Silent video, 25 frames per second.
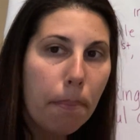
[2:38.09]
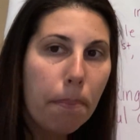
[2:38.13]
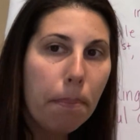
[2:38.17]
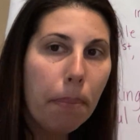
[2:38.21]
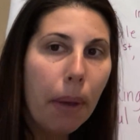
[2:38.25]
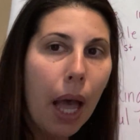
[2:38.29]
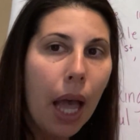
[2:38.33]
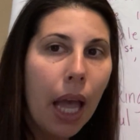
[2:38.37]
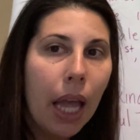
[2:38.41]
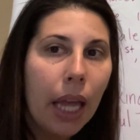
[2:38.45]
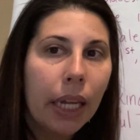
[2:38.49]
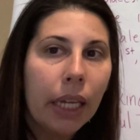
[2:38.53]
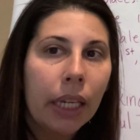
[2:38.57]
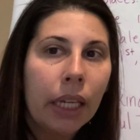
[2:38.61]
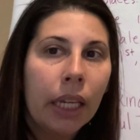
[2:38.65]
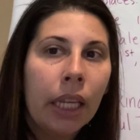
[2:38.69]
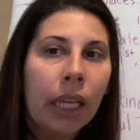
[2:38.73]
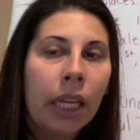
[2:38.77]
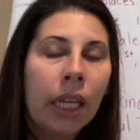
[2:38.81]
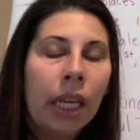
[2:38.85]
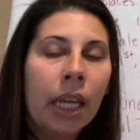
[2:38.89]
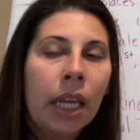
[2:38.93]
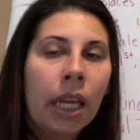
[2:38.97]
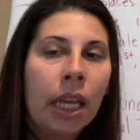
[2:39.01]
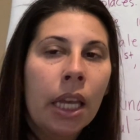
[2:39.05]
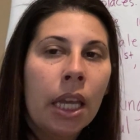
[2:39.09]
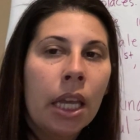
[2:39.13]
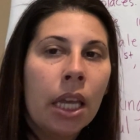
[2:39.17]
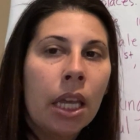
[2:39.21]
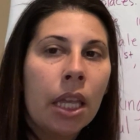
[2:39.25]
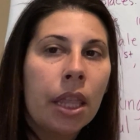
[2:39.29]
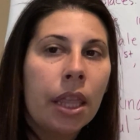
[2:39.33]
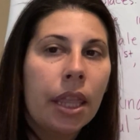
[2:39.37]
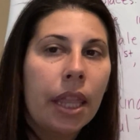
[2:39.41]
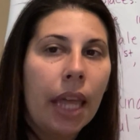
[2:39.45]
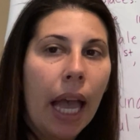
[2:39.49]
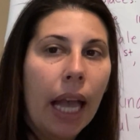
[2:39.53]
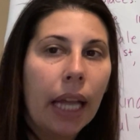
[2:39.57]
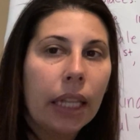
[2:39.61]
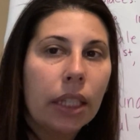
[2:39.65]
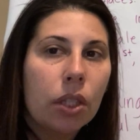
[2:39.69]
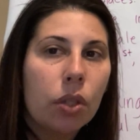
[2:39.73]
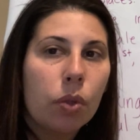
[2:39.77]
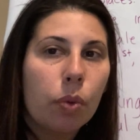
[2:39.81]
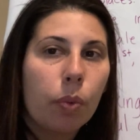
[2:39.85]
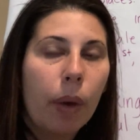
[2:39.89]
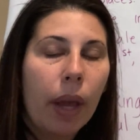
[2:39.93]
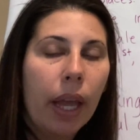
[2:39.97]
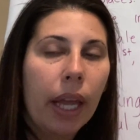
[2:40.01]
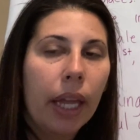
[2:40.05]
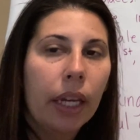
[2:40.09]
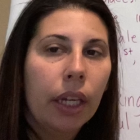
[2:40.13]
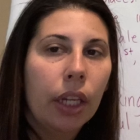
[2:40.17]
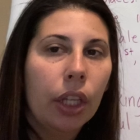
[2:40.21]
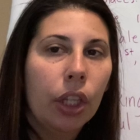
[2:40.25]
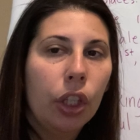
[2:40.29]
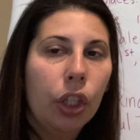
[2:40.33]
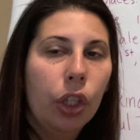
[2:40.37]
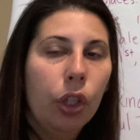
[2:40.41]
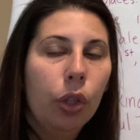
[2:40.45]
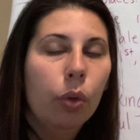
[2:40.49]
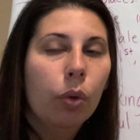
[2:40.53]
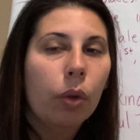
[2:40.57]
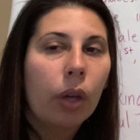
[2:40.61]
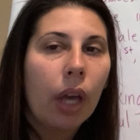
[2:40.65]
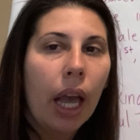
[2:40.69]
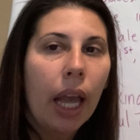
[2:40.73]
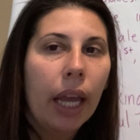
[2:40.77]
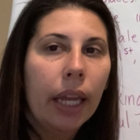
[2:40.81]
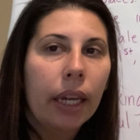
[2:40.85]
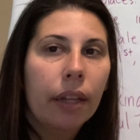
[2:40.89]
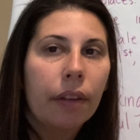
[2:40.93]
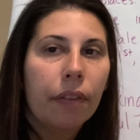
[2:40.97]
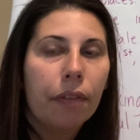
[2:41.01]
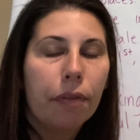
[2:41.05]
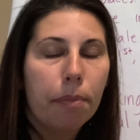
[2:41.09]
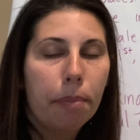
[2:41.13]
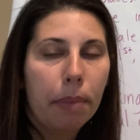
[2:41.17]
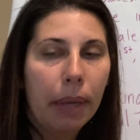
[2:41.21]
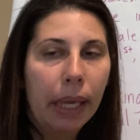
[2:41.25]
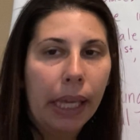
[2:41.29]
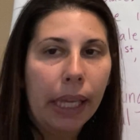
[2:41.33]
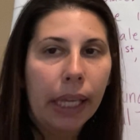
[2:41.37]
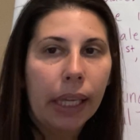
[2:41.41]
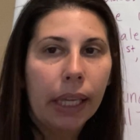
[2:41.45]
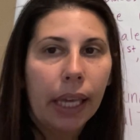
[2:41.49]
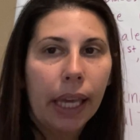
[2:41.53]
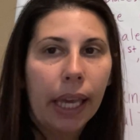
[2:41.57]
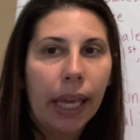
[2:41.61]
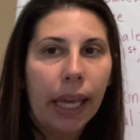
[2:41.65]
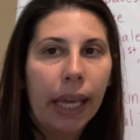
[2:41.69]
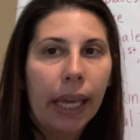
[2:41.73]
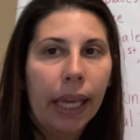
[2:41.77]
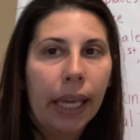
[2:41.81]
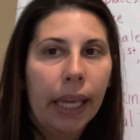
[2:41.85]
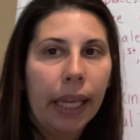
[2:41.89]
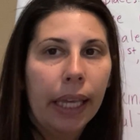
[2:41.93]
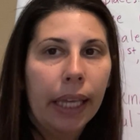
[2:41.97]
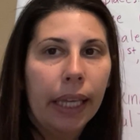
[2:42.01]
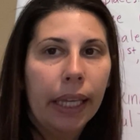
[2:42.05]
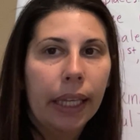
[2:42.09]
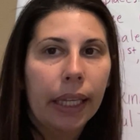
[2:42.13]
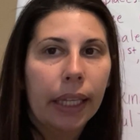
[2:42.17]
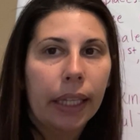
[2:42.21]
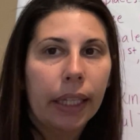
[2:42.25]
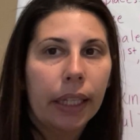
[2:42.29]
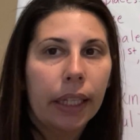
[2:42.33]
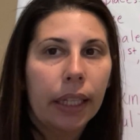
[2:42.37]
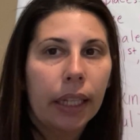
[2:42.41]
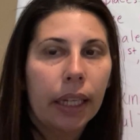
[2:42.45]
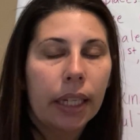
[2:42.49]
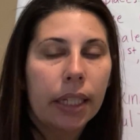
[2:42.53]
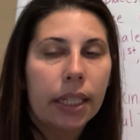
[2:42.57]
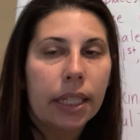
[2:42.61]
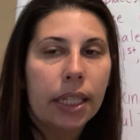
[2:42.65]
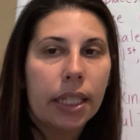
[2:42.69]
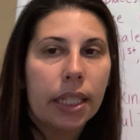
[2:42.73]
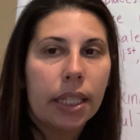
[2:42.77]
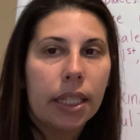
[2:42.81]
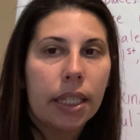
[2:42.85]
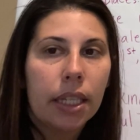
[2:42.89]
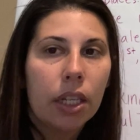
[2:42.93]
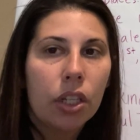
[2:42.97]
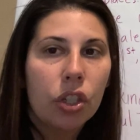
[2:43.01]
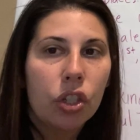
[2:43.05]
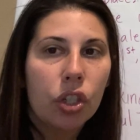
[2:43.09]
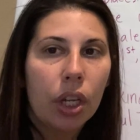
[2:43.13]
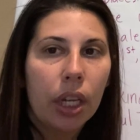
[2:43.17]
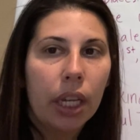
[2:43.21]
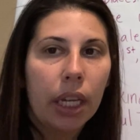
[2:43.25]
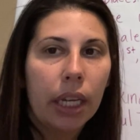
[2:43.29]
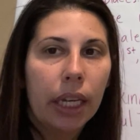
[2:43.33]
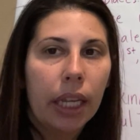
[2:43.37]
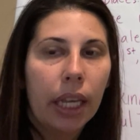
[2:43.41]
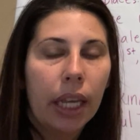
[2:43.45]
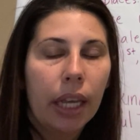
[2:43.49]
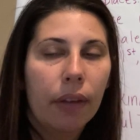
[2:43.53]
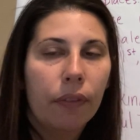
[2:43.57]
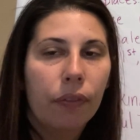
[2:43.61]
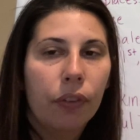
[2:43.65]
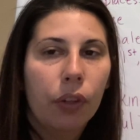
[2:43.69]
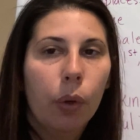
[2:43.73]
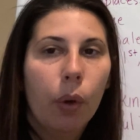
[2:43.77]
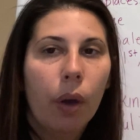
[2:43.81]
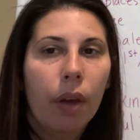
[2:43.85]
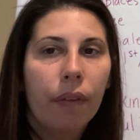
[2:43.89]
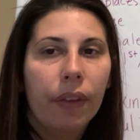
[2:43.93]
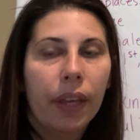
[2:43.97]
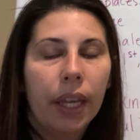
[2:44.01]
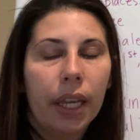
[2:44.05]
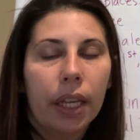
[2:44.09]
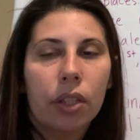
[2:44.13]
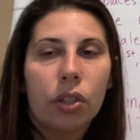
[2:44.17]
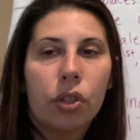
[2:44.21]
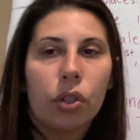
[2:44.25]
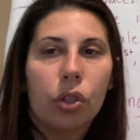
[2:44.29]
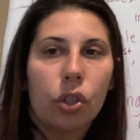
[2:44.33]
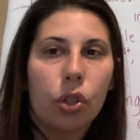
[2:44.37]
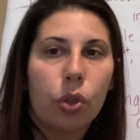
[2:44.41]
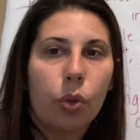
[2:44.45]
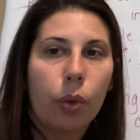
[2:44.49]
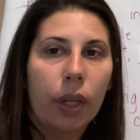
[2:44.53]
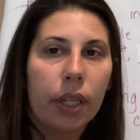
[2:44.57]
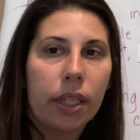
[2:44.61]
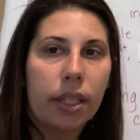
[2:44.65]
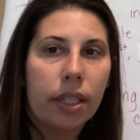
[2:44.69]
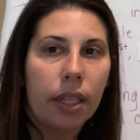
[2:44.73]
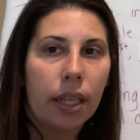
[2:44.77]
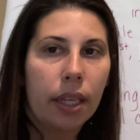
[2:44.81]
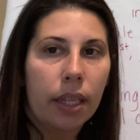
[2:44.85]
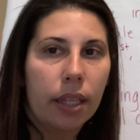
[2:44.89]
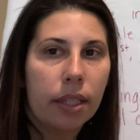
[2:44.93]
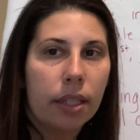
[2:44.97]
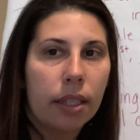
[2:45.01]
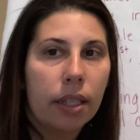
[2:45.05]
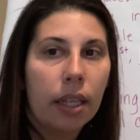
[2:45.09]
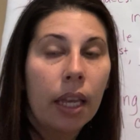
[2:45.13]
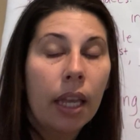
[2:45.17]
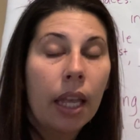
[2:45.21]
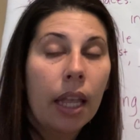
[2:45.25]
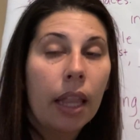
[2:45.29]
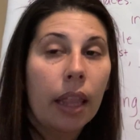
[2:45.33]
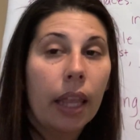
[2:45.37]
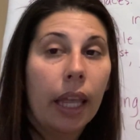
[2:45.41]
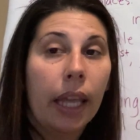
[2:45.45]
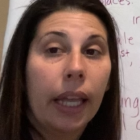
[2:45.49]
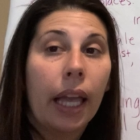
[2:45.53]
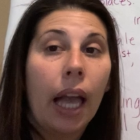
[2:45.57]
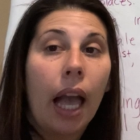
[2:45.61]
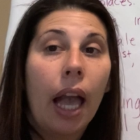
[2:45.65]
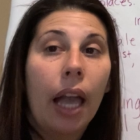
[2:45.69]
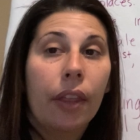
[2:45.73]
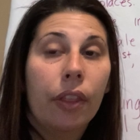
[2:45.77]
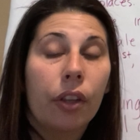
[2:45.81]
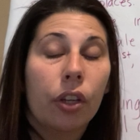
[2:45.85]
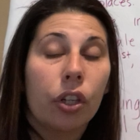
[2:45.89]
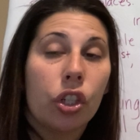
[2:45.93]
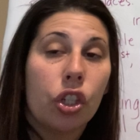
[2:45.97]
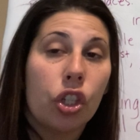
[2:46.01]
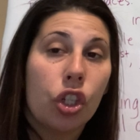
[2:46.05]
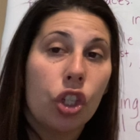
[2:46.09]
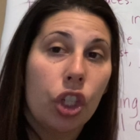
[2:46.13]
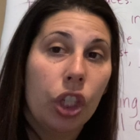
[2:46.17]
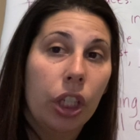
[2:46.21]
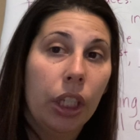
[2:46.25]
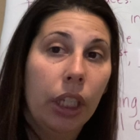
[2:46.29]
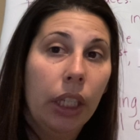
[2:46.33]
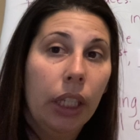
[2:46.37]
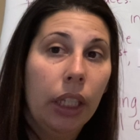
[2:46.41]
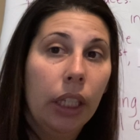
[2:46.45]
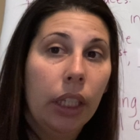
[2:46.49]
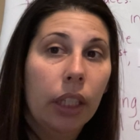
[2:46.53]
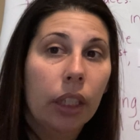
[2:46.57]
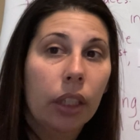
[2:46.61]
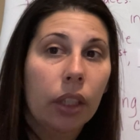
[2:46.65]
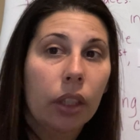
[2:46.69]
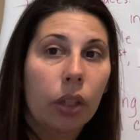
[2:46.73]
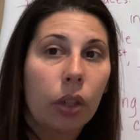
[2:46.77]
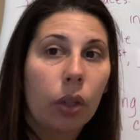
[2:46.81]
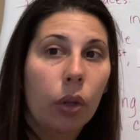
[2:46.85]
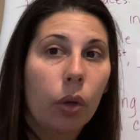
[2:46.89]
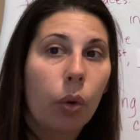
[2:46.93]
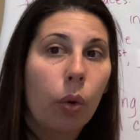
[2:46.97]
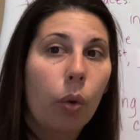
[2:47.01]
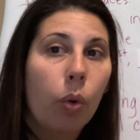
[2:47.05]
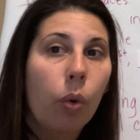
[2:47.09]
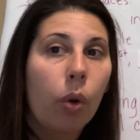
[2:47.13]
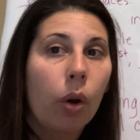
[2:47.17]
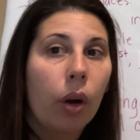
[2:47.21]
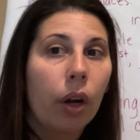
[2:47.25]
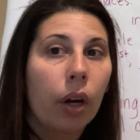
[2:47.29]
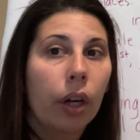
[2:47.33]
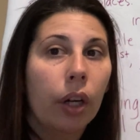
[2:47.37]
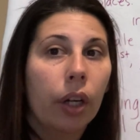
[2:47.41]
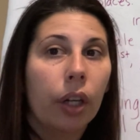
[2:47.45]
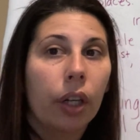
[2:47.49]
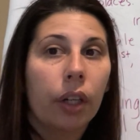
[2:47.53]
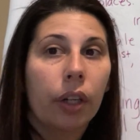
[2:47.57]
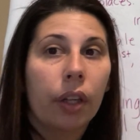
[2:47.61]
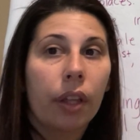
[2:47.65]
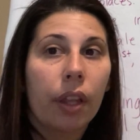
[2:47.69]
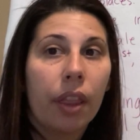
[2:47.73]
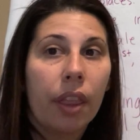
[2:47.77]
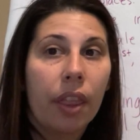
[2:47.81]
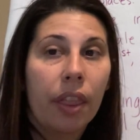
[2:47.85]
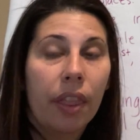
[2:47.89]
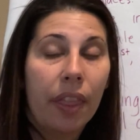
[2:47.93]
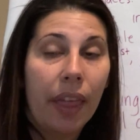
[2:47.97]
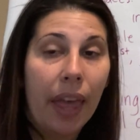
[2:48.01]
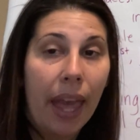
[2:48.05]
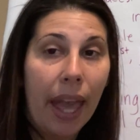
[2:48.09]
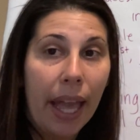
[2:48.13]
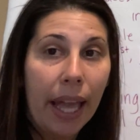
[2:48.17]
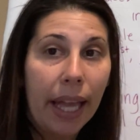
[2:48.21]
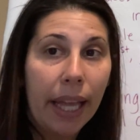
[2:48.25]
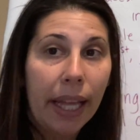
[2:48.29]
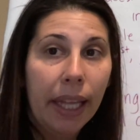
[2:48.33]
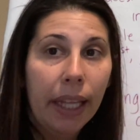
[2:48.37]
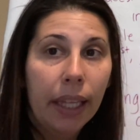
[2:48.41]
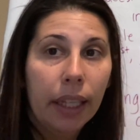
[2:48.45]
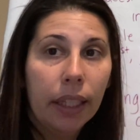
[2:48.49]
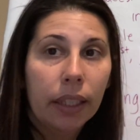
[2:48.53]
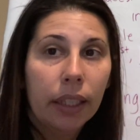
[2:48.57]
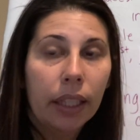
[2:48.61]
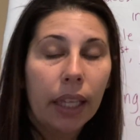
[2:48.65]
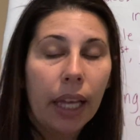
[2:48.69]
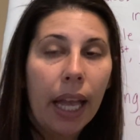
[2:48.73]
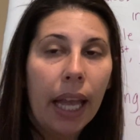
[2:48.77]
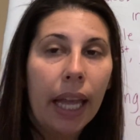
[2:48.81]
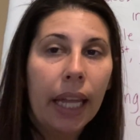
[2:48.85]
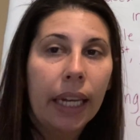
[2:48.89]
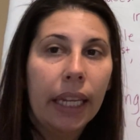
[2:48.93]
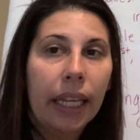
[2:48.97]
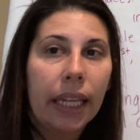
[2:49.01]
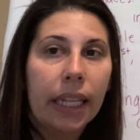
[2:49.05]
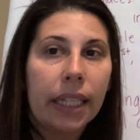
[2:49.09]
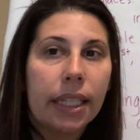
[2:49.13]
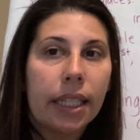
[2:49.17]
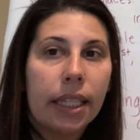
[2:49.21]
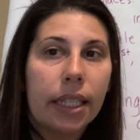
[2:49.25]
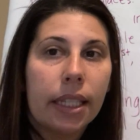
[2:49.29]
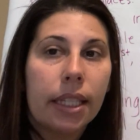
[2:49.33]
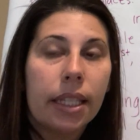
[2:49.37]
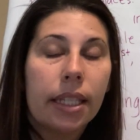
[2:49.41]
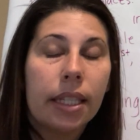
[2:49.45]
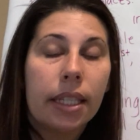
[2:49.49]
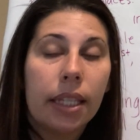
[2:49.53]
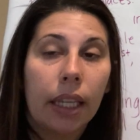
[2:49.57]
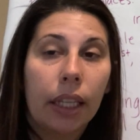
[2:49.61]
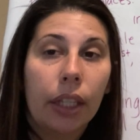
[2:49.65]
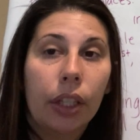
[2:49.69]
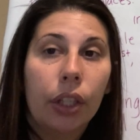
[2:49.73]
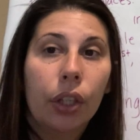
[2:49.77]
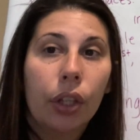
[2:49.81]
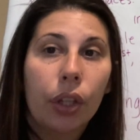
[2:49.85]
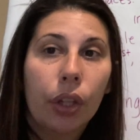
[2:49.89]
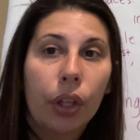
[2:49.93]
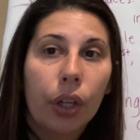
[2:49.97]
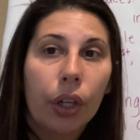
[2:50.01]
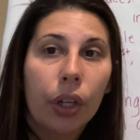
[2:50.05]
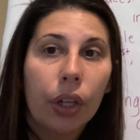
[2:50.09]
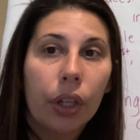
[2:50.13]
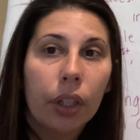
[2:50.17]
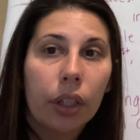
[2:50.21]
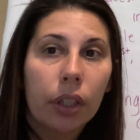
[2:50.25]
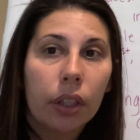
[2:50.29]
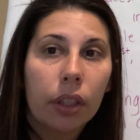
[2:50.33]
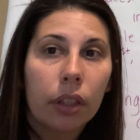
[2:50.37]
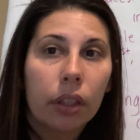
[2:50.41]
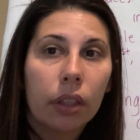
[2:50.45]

But that's when you kind of make a decision. If you have answer choices like either she or they, and it's a singular